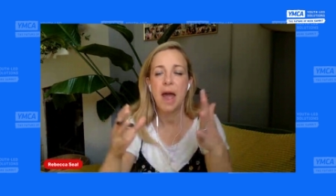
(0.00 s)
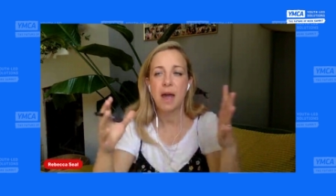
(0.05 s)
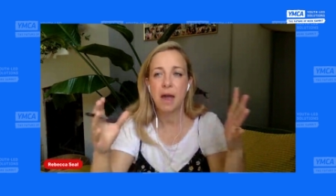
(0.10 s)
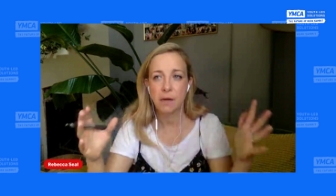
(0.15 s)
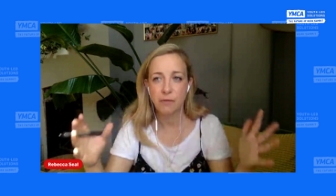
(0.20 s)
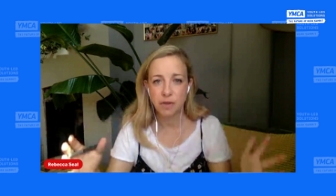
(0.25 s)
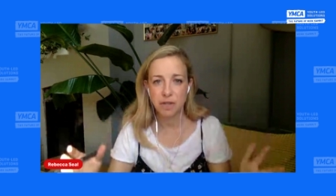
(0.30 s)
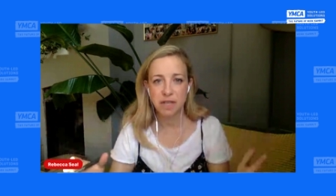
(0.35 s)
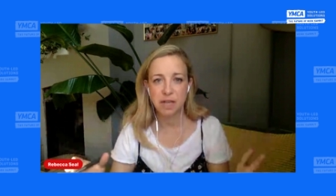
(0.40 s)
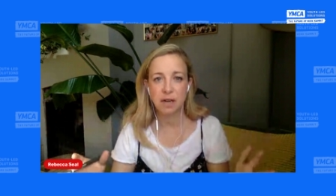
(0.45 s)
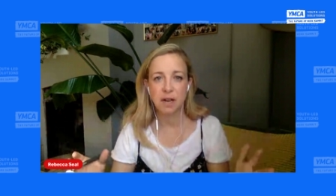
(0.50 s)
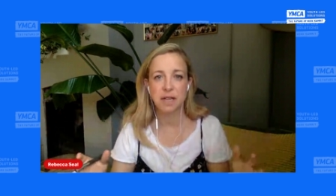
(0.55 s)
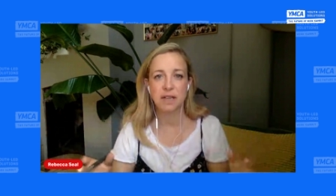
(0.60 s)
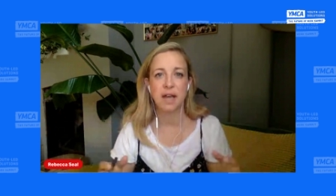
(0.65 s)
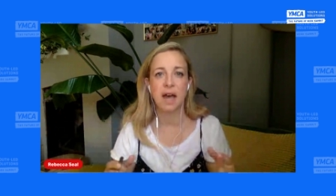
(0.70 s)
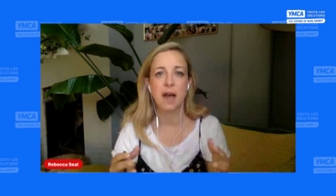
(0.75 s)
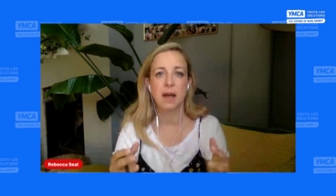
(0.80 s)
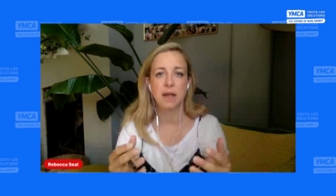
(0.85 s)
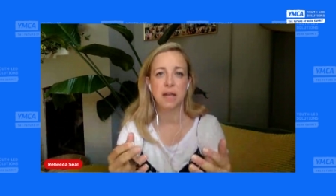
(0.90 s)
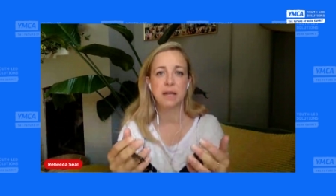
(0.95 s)
Everything like
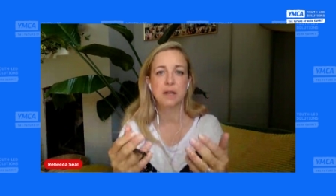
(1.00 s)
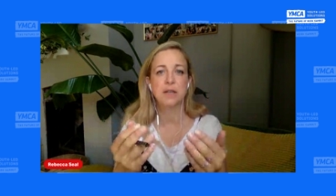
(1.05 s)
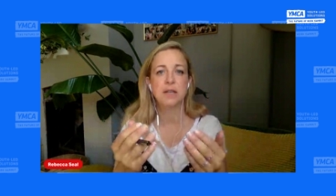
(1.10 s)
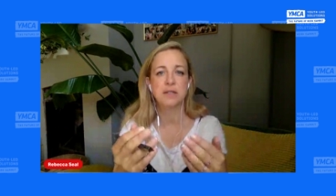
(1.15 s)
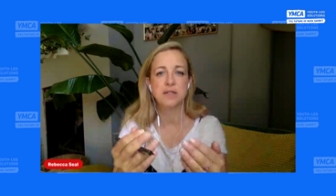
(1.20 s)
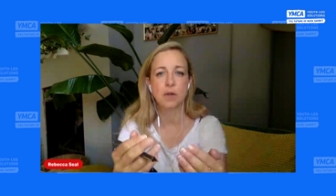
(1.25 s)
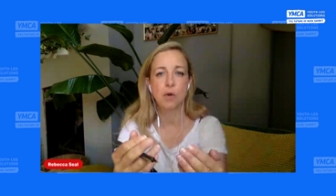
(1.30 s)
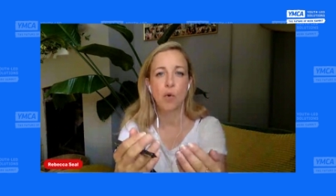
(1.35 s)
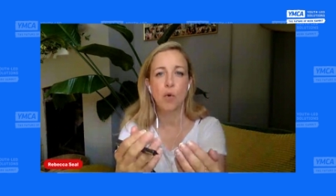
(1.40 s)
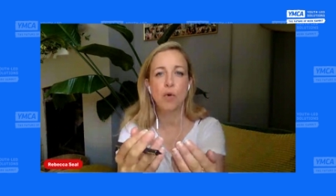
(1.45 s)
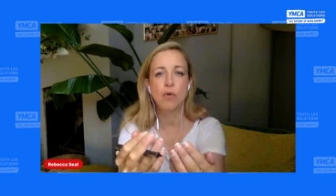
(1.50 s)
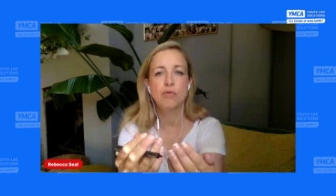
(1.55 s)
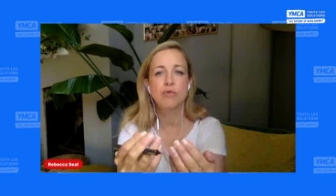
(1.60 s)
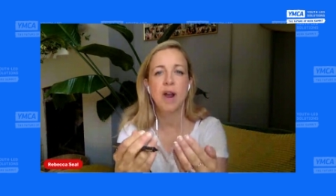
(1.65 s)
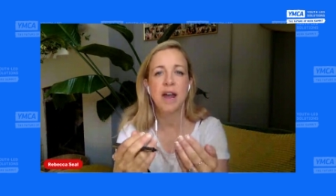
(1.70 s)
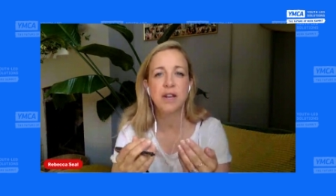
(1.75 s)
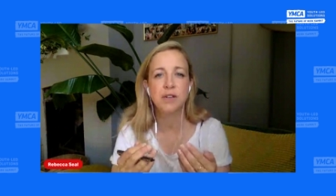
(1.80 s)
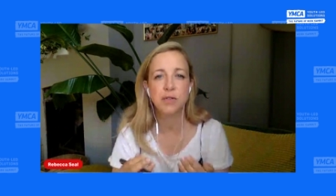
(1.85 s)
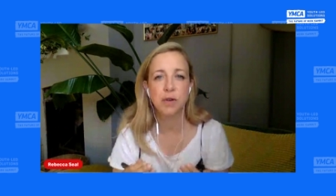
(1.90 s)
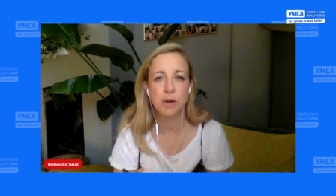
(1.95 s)
that. It's all
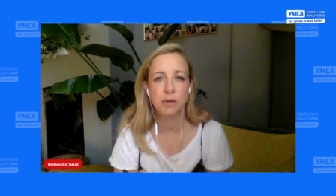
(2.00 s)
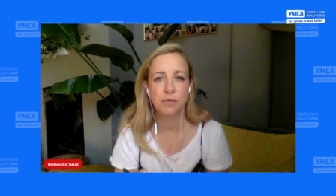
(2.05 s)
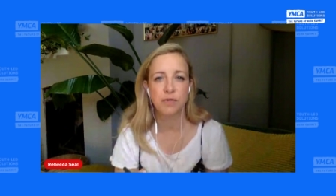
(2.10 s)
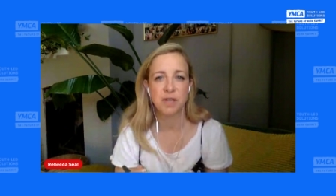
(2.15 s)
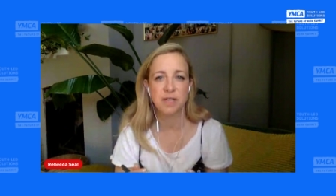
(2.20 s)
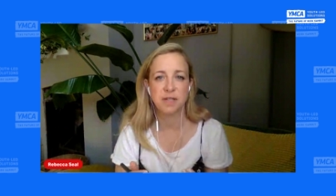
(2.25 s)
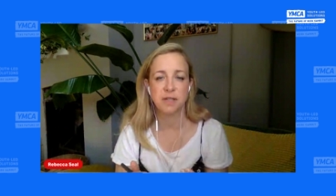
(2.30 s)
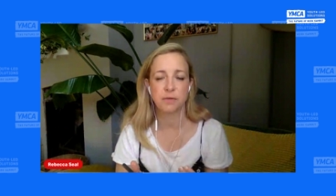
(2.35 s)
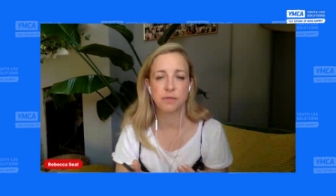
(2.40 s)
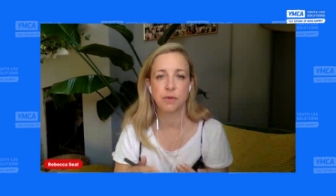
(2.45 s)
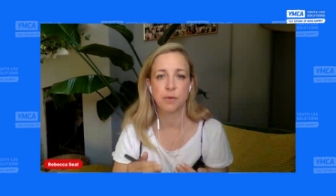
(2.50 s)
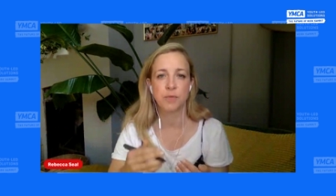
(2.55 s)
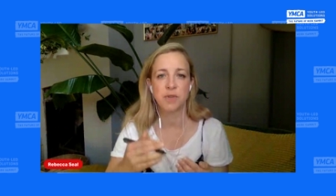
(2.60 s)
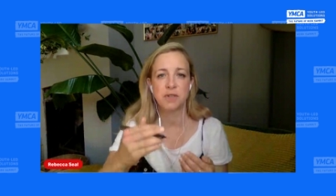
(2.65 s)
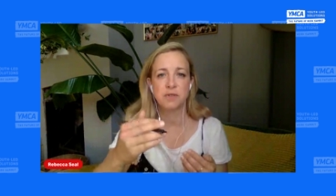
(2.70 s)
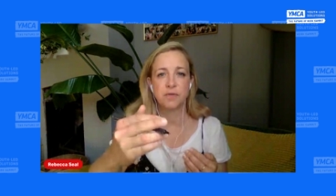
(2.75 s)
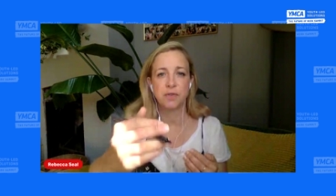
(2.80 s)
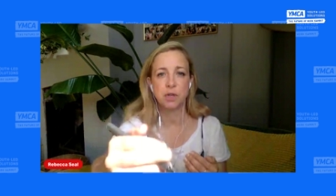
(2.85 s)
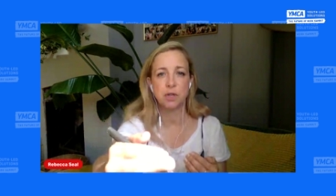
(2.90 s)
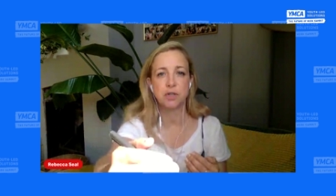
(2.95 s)
retrofitted from
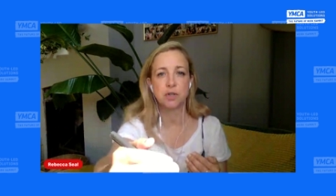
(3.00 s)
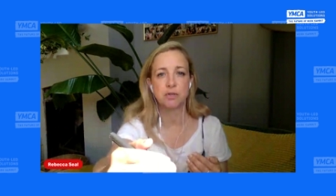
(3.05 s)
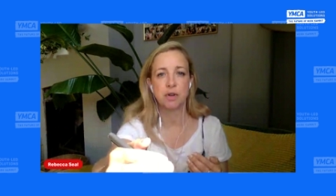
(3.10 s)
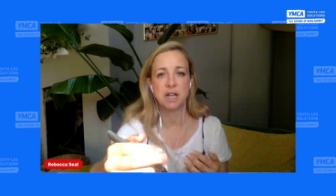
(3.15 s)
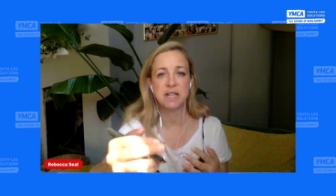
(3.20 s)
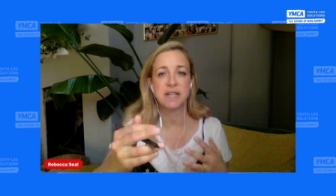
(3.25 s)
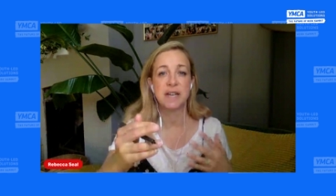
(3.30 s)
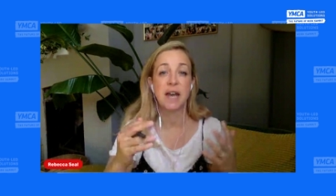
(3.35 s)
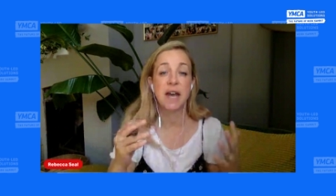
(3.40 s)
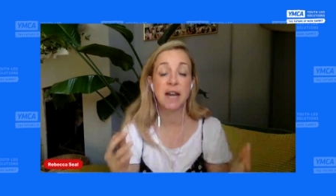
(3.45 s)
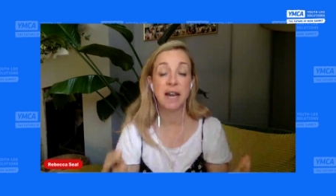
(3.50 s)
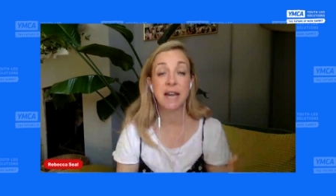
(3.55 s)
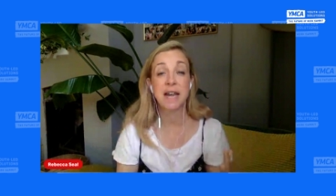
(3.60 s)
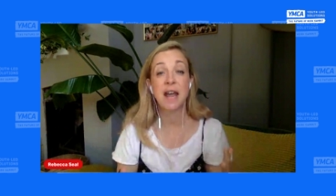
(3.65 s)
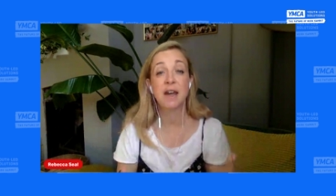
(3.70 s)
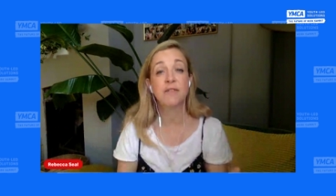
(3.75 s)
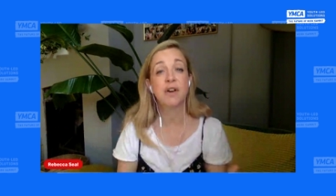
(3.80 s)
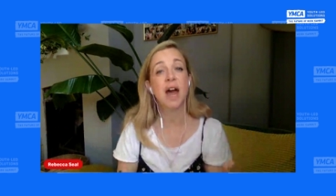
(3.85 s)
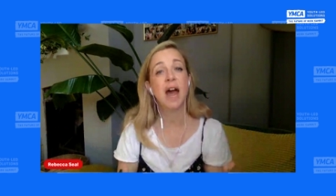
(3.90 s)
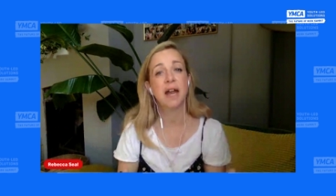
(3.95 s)
this future idea. And I
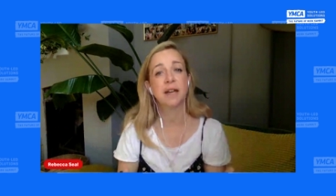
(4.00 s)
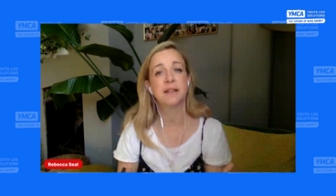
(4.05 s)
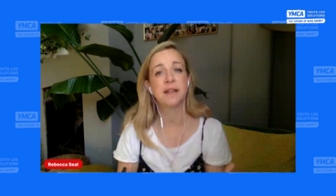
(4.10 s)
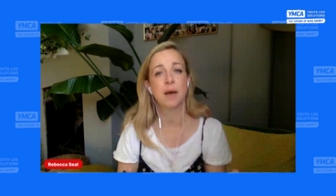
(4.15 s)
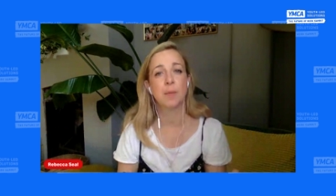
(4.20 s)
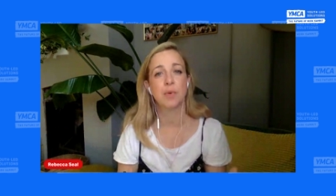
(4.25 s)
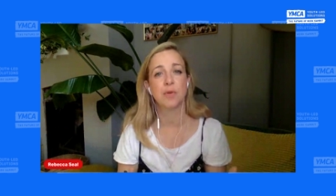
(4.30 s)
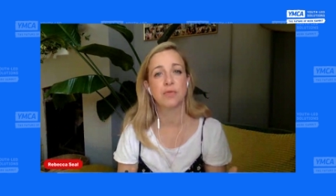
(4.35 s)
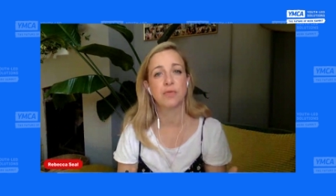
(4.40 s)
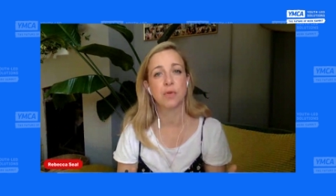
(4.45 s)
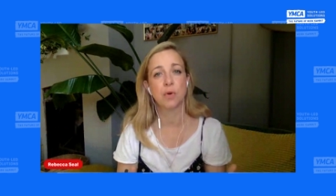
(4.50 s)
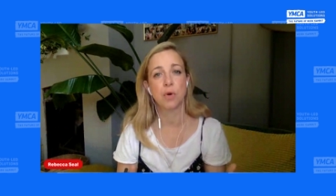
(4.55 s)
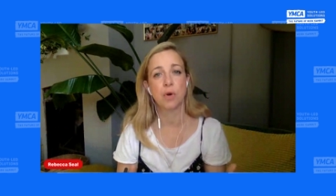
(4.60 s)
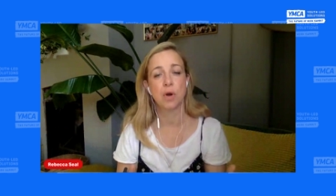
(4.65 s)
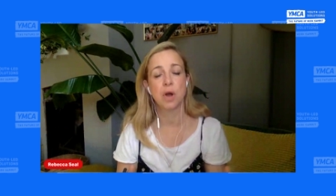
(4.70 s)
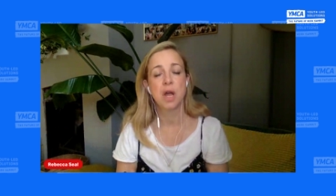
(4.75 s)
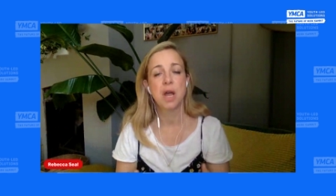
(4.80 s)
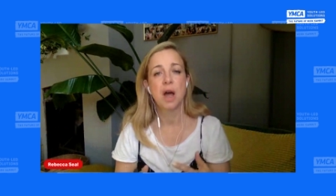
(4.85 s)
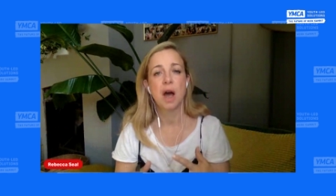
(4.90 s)
never had that before.